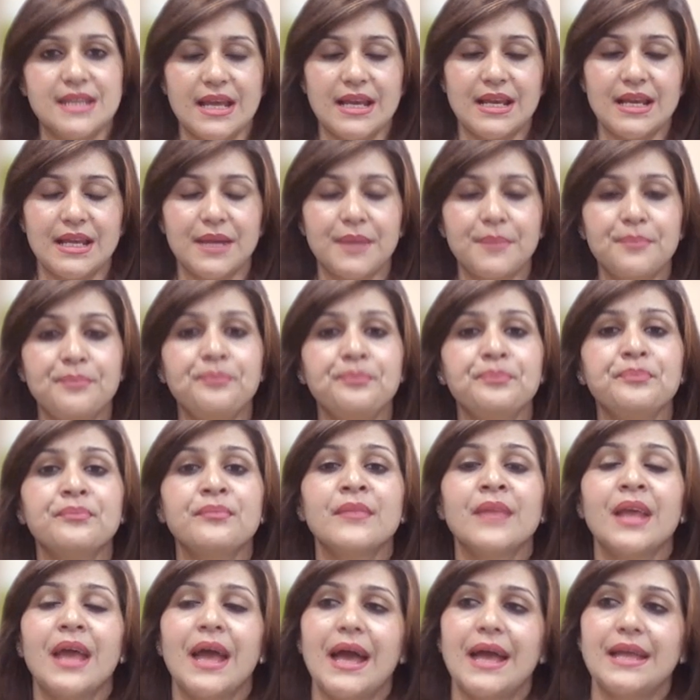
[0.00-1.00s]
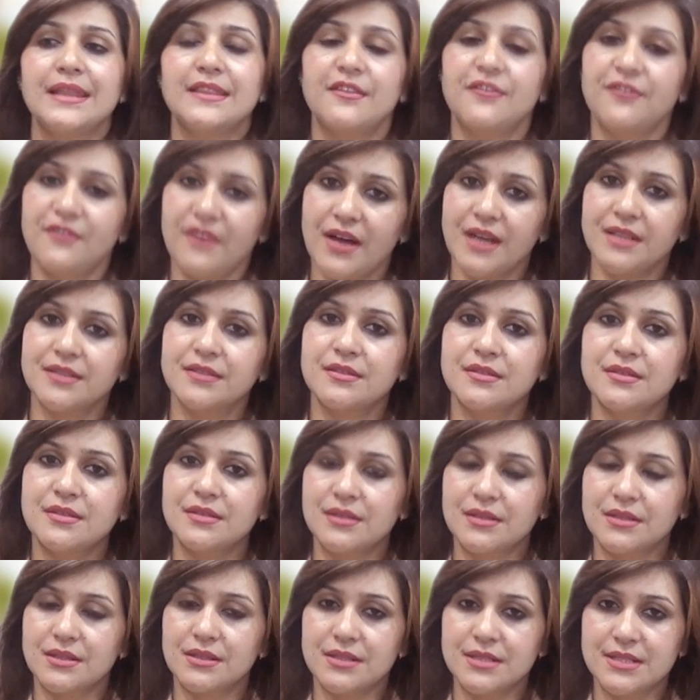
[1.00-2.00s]
tell him, and the
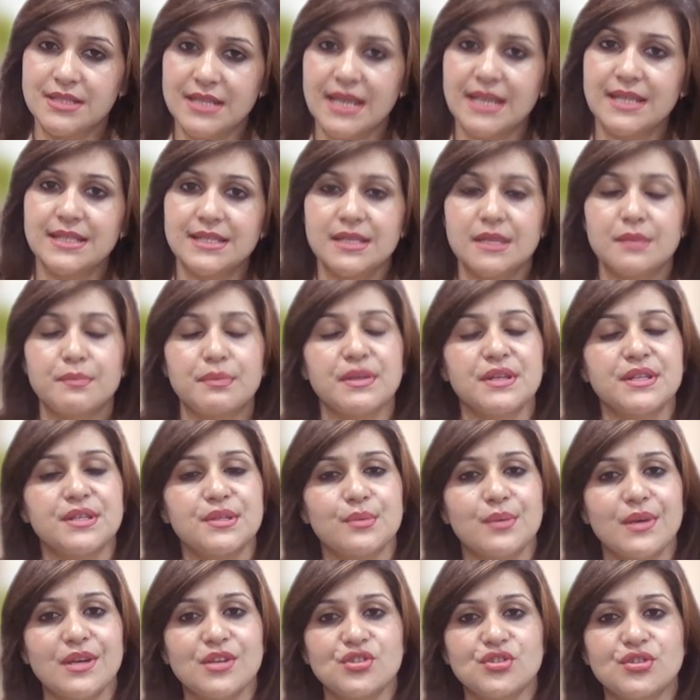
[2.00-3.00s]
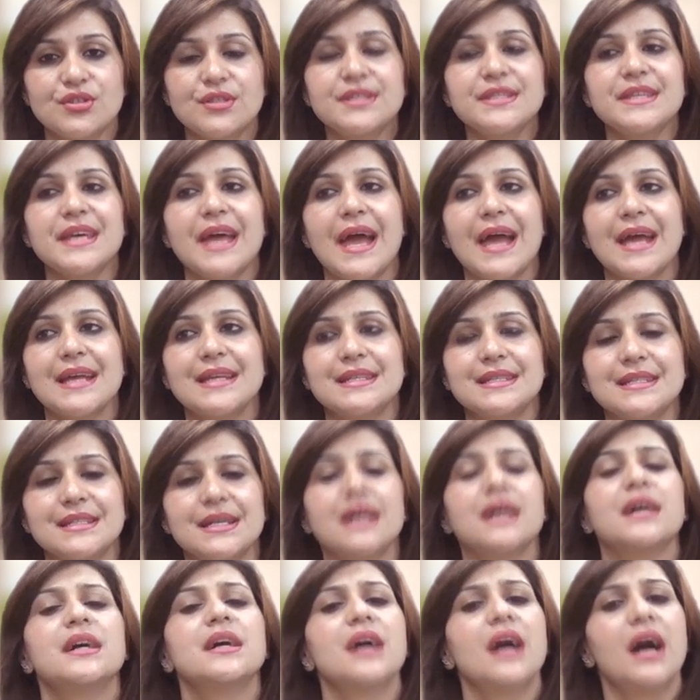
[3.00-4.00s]
father takes her persuasions
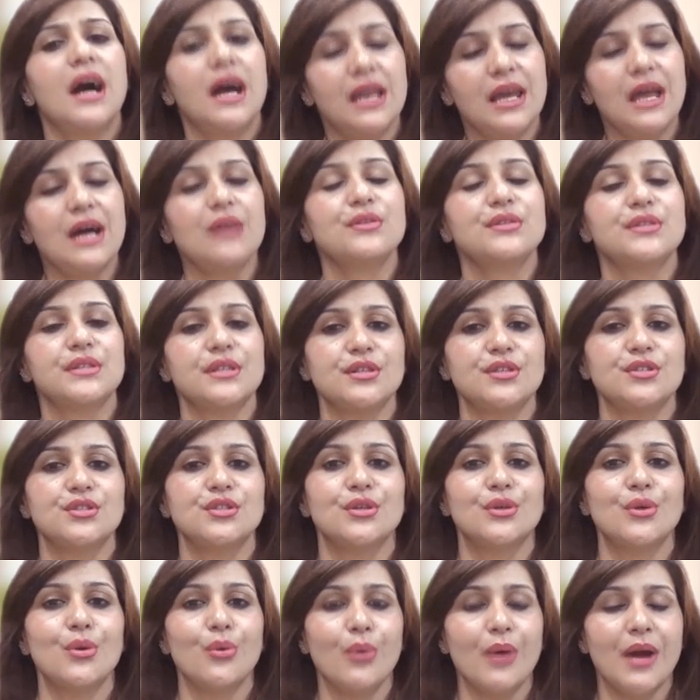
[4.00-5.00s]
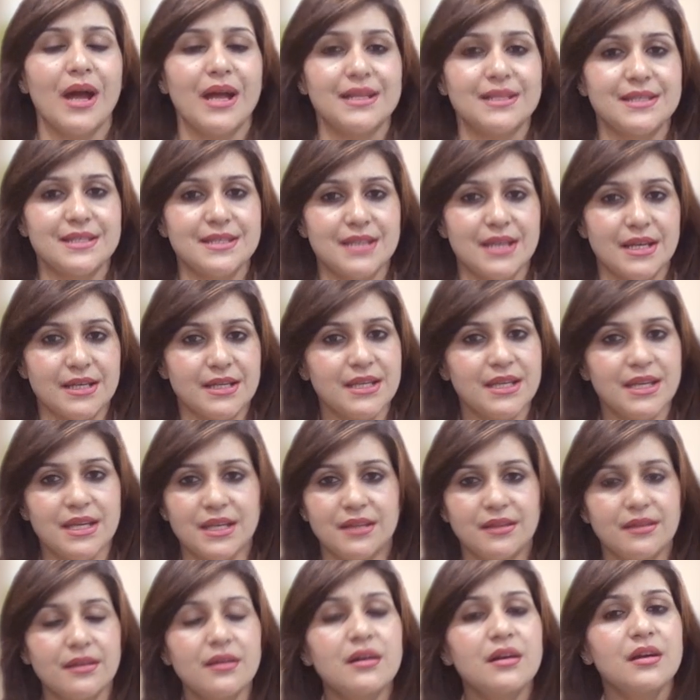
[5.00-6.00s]
and allows her to go and study
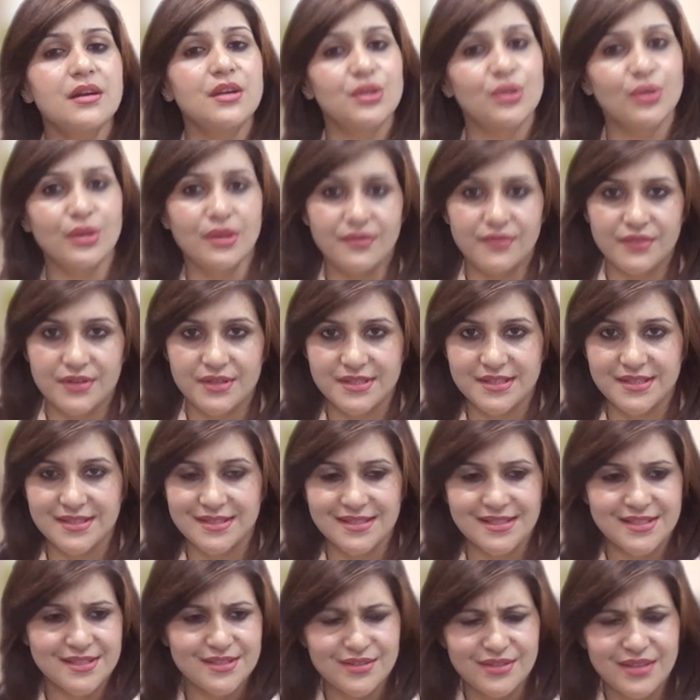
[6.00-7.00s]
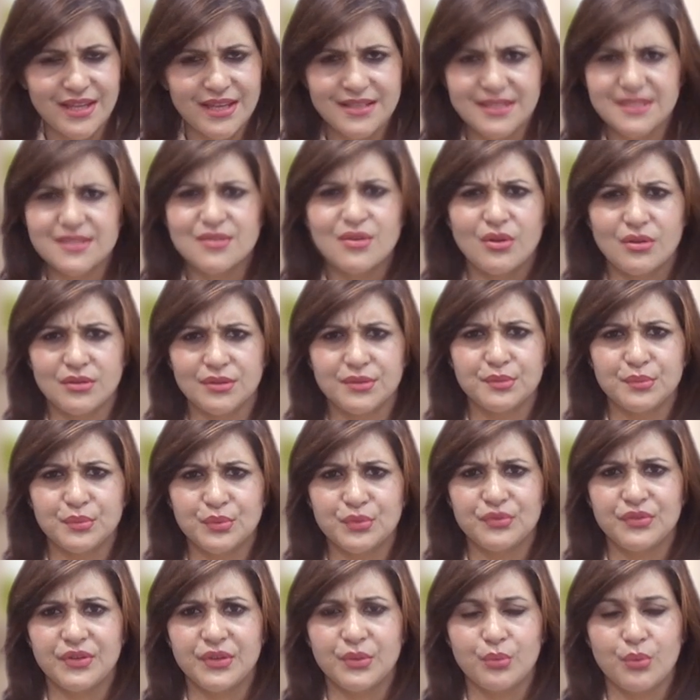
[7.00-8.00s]
in the university. So that is all the
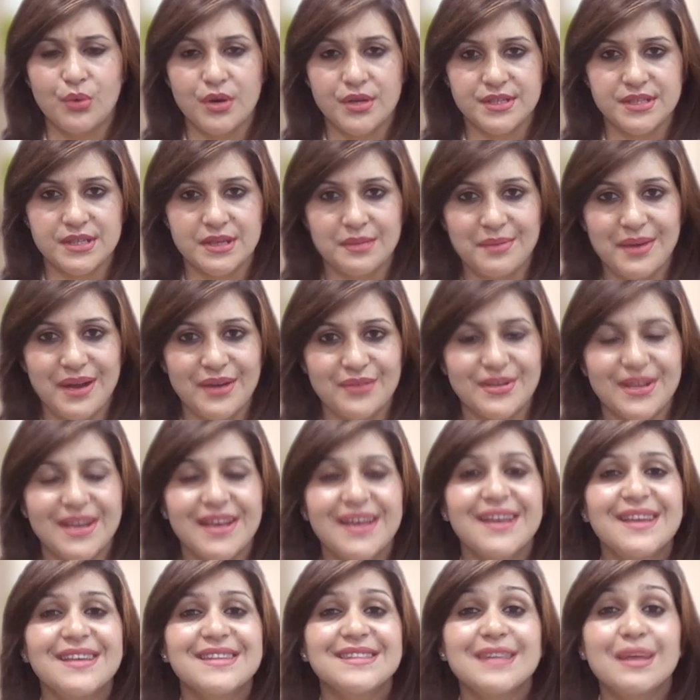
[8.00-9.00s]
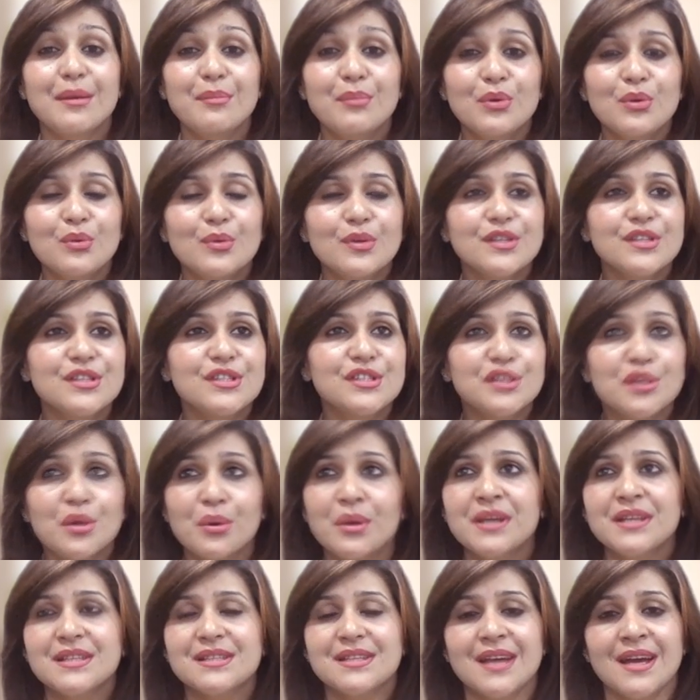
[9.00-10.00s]
movie was about. Sambhu was so
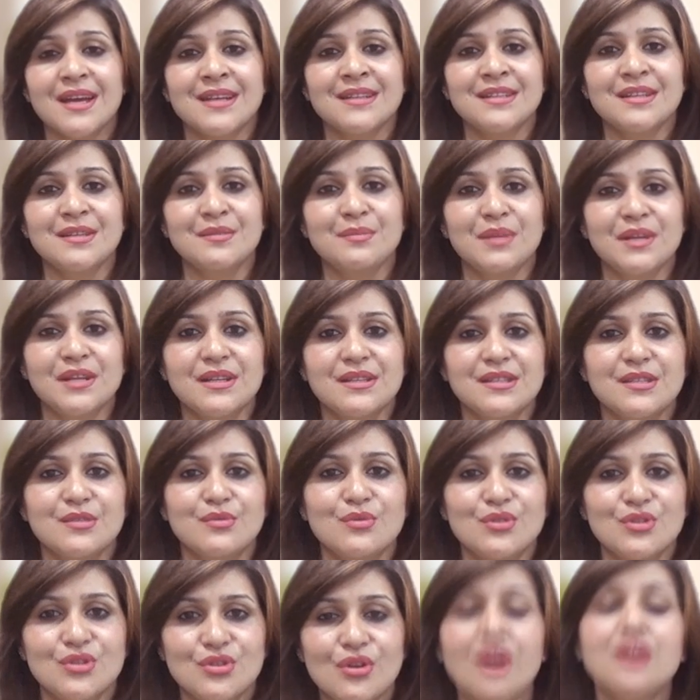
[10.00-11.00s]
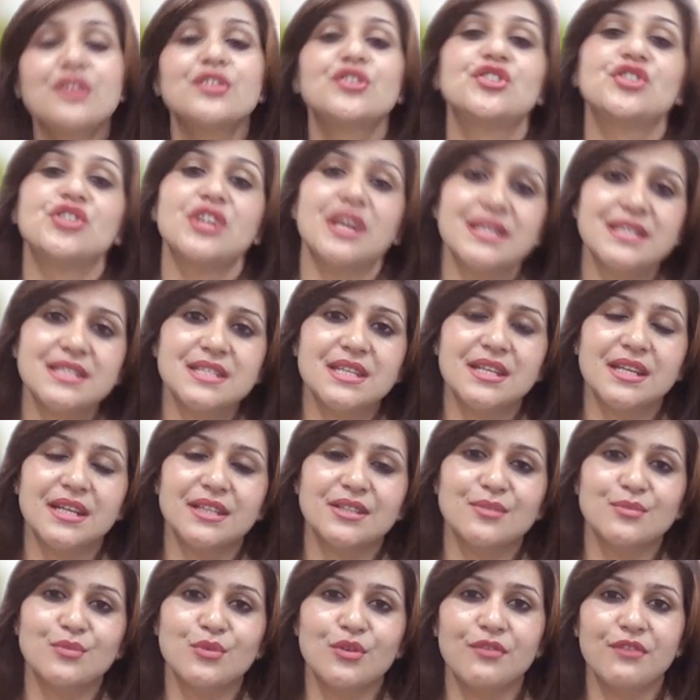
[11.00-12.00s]
excited because it was not just
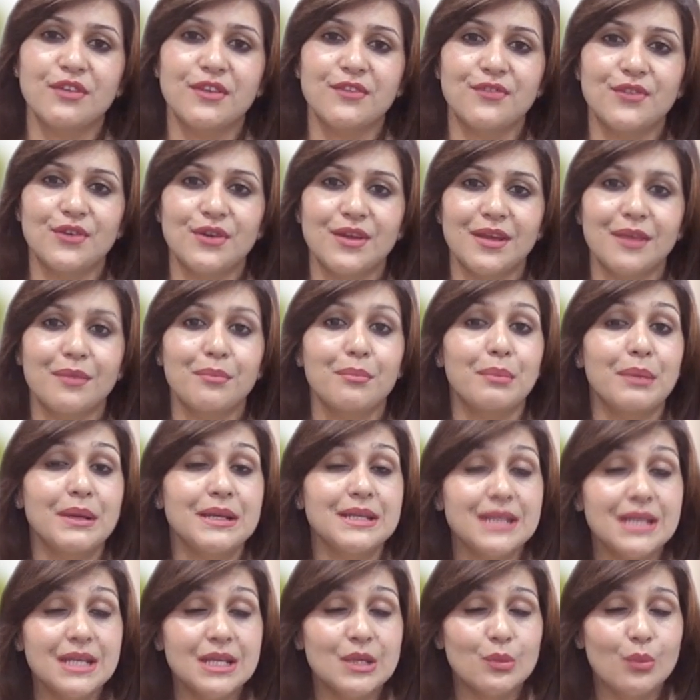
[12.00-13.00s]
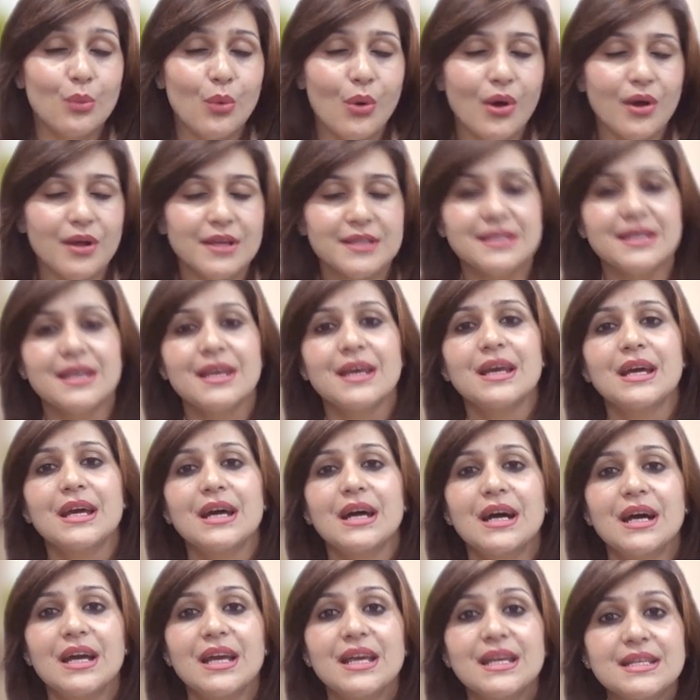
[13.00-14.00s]
another movie for him, but it was
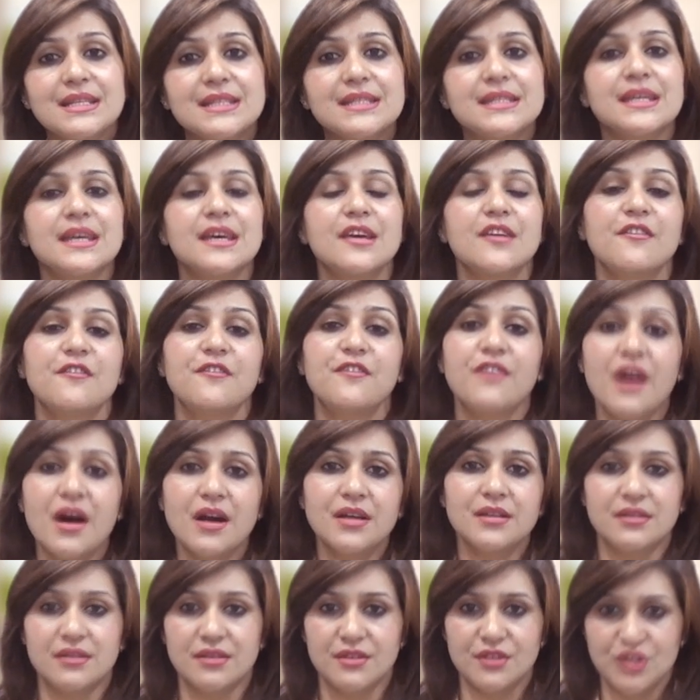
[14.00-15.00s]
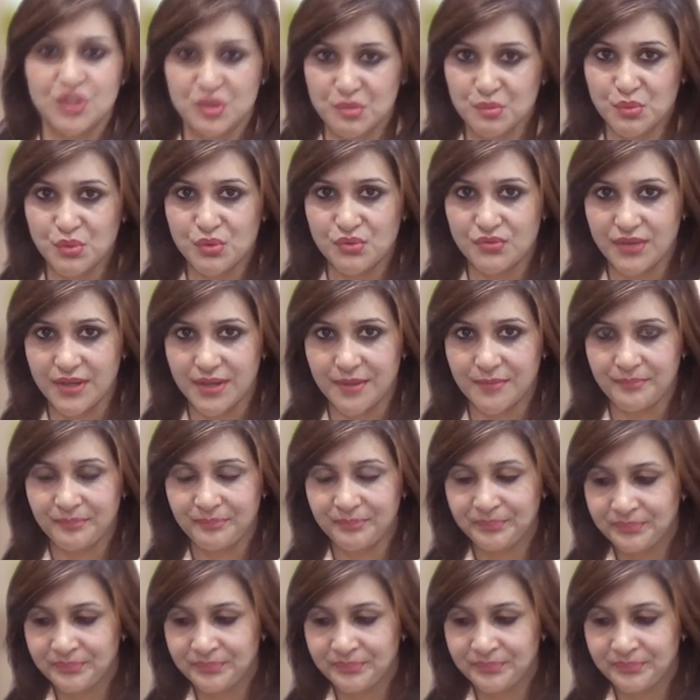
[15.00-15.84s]
his father's movie.